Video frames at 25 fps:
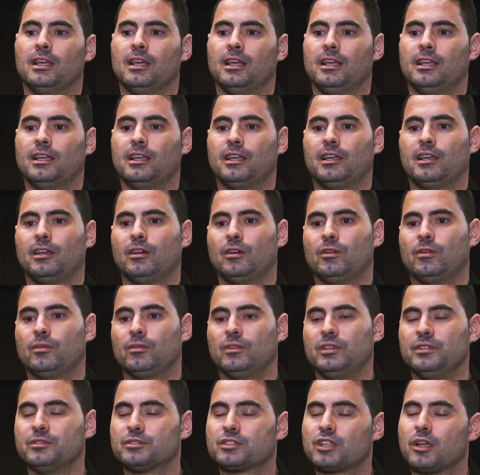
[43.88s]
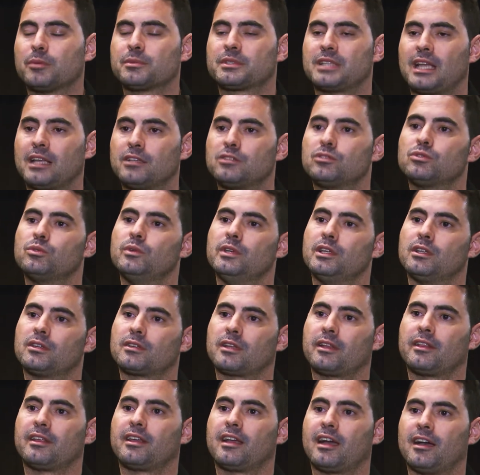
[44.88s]
Uh, in some sites, we
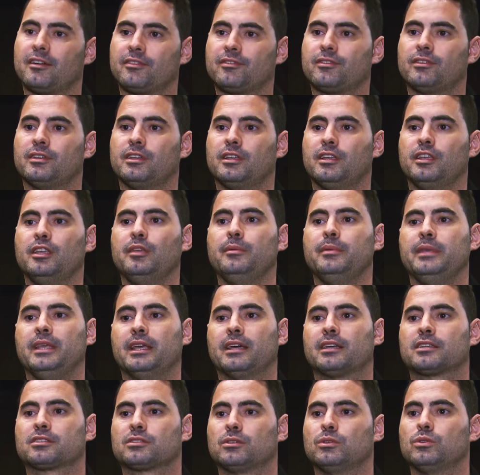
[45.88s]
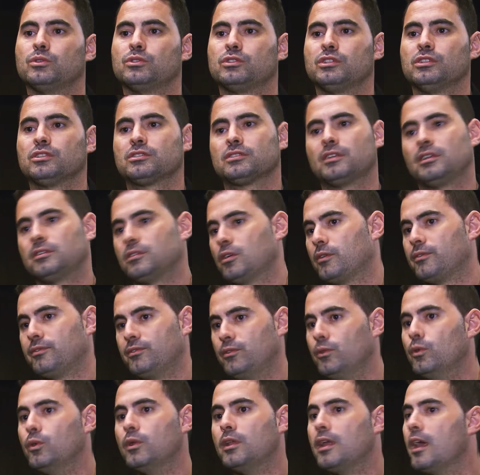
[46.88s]
already have uh, EBR solutions and a
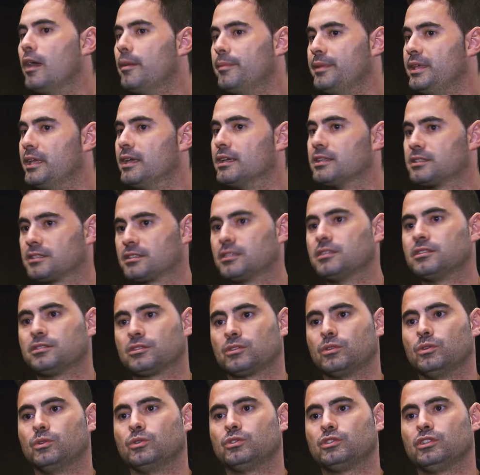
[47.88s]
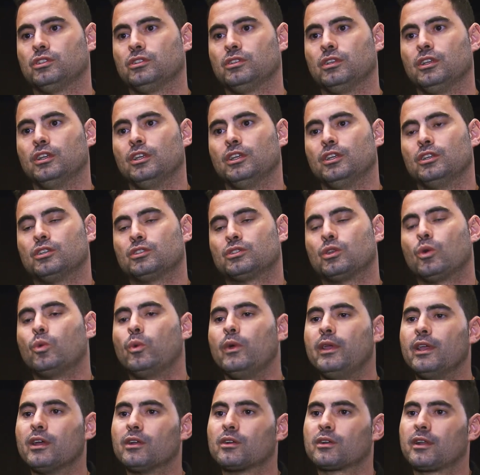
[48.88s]
full MES solution, so
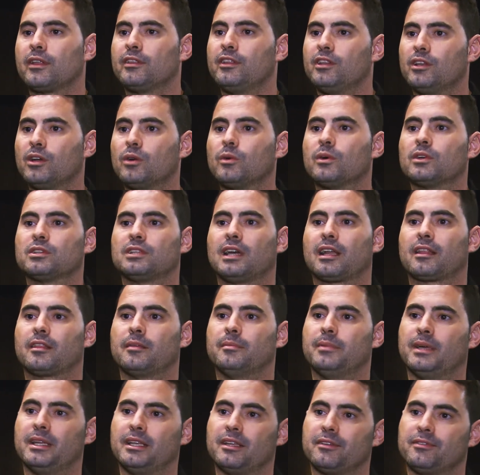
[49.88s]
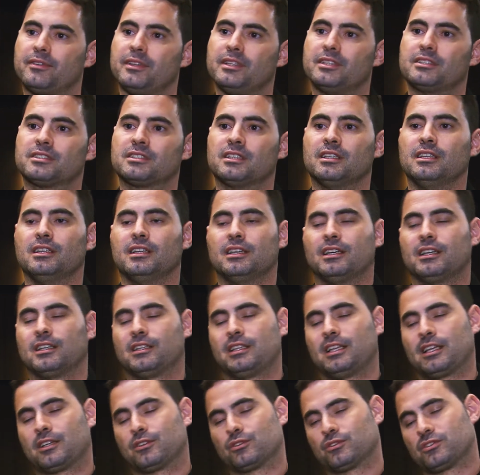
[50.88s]
we already know what are the benefits and
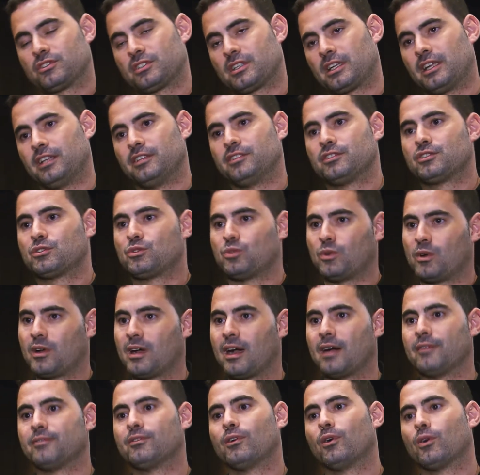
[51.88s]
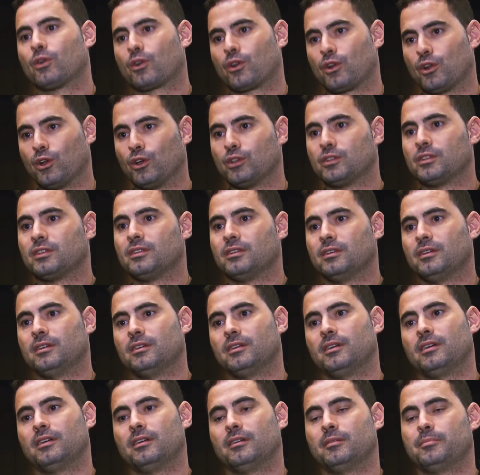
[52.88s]
the constraints to have or not uh,
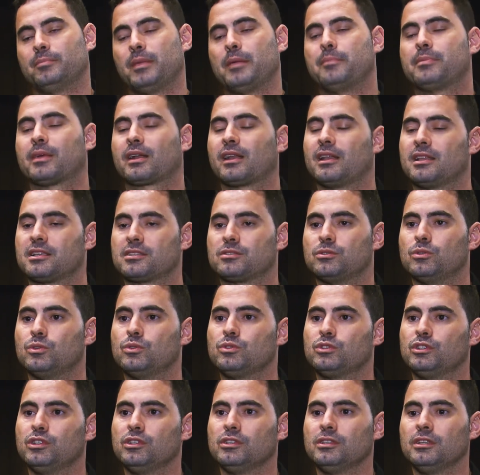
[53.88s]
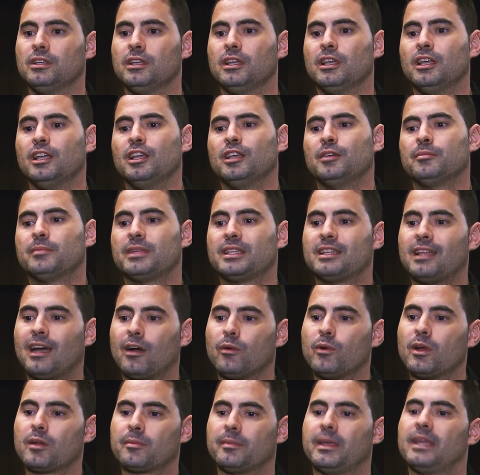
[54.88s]
paperless solution. But
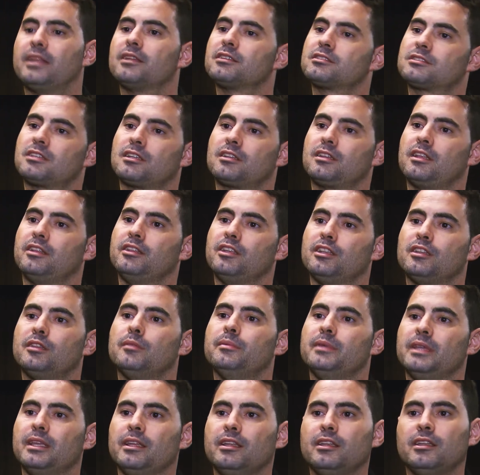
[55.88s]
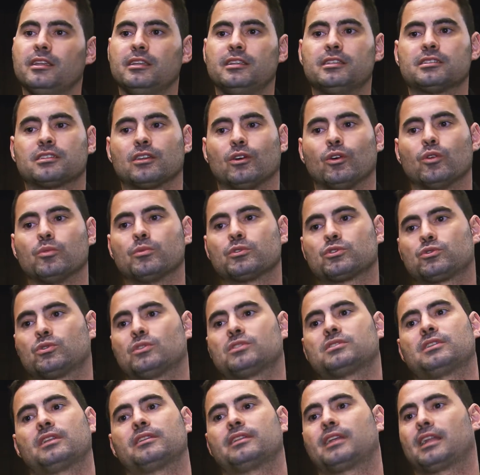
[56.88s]
our main strategy at the beginning is almost to
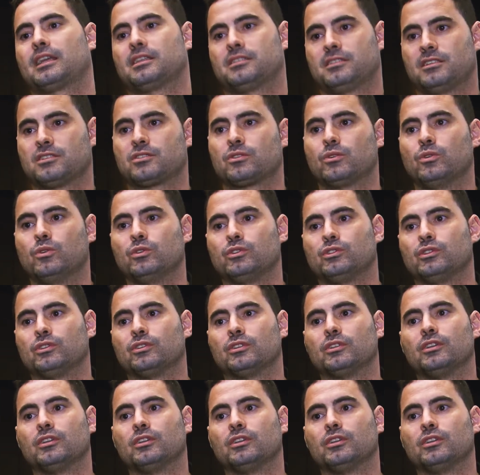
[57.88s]
standardize the solution.